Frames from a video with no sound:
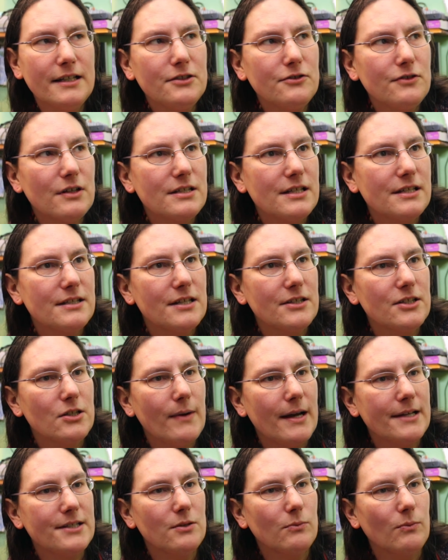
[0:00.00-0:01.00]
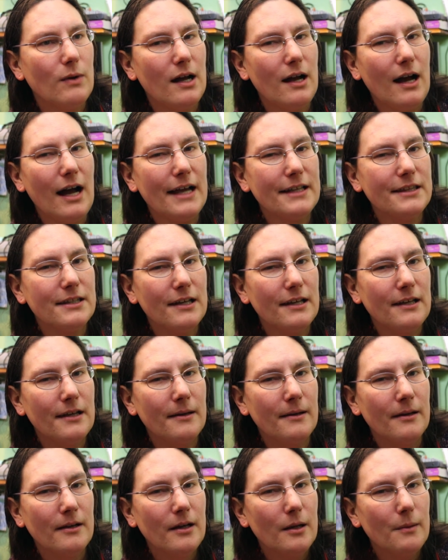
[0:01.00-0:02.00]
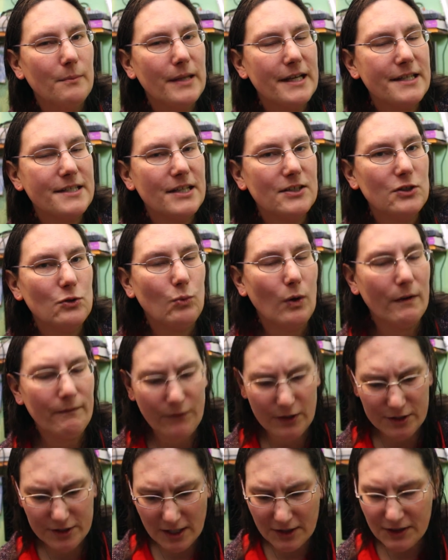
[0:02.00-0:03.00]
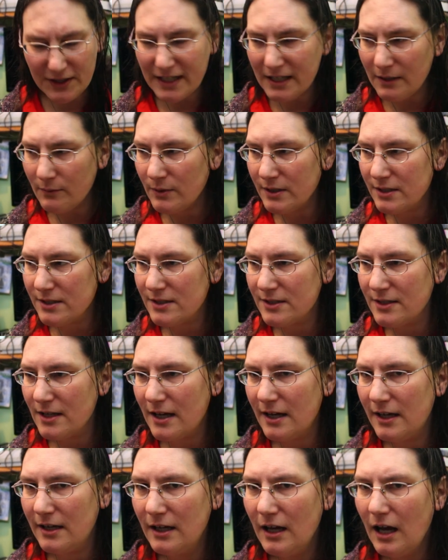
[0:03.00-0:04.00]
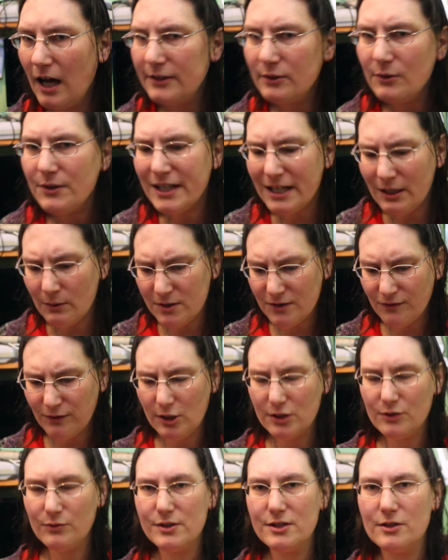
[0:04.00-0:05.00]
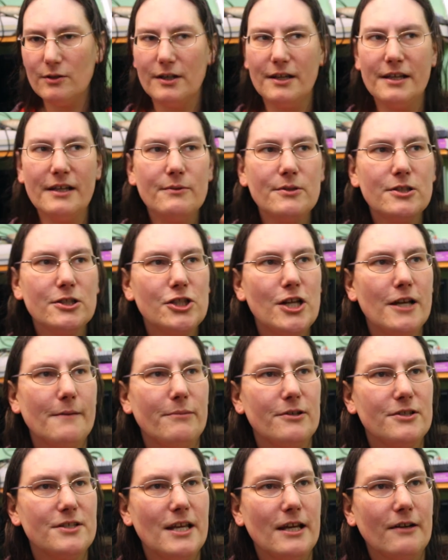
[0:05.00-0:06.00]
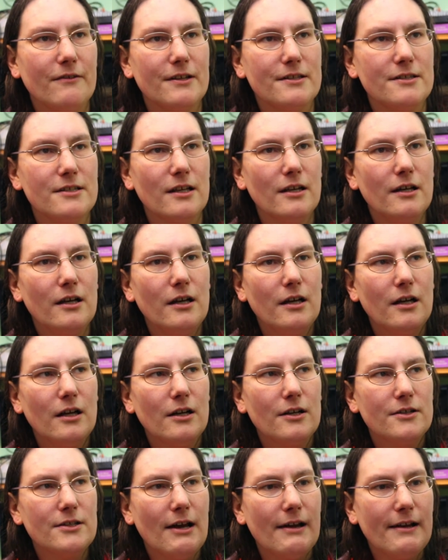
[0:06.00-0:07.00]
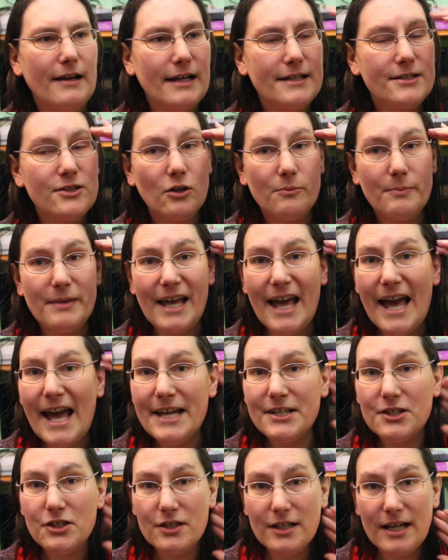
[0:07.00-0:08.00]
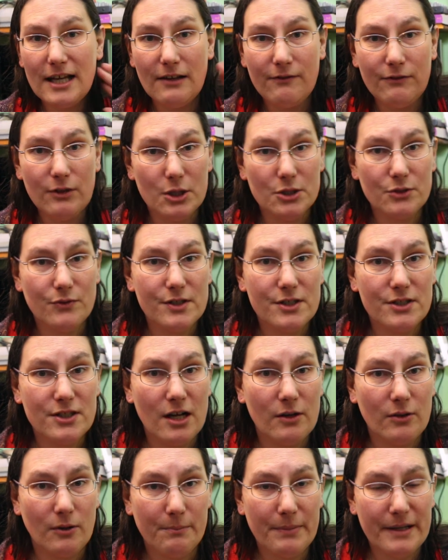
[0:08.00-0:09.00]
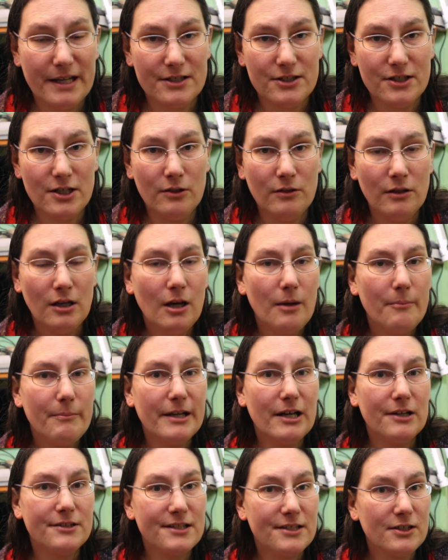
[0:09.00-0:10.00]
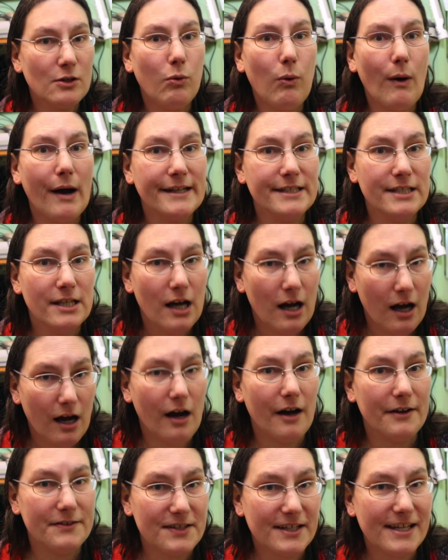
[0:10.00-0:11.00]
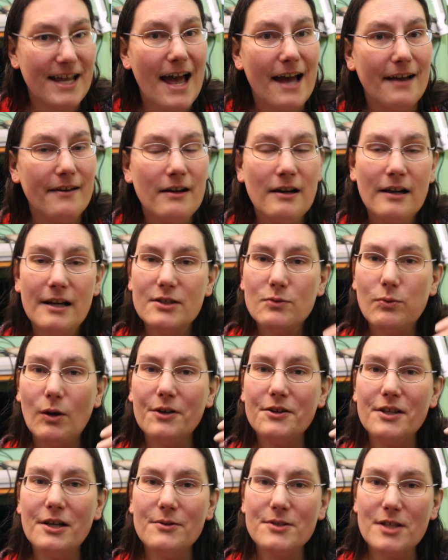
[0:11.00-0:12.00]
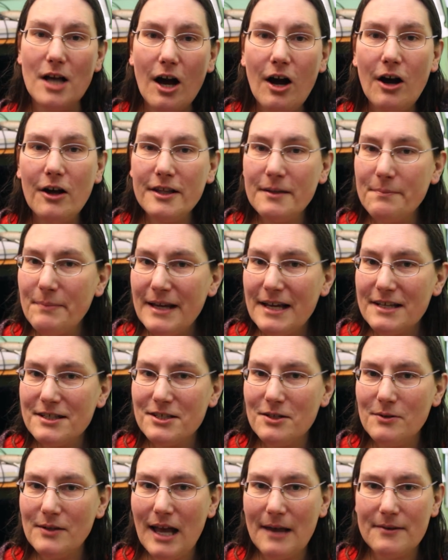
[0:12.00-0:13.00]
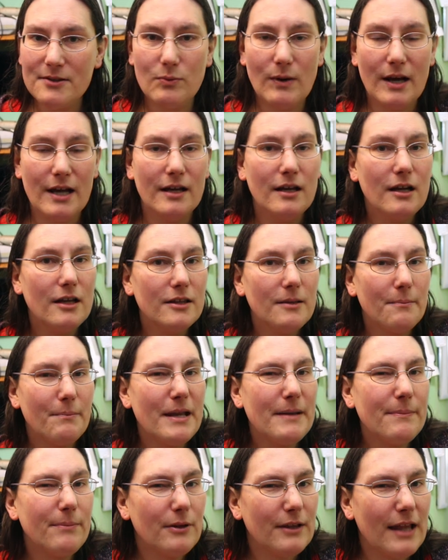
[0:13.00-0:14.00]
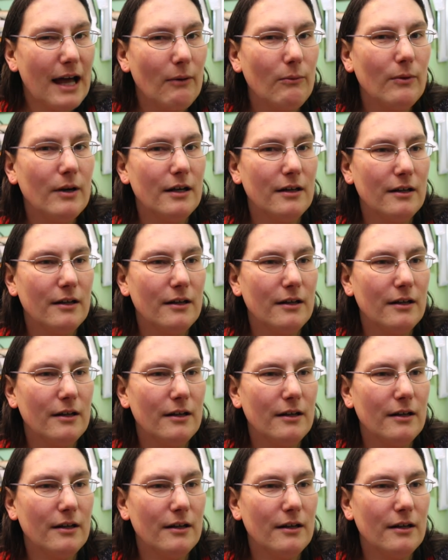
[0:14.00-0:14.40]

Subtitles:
interesting situation where I had the PlayStation 1 version. I think it was, I don't think it was Philosopher's Stone, I think it was Chamber of Secrets. Because it took me ages to get the Philosopher's Stone on PS2, because it's quite hard to get. It's one of those early PS2 games where the people that it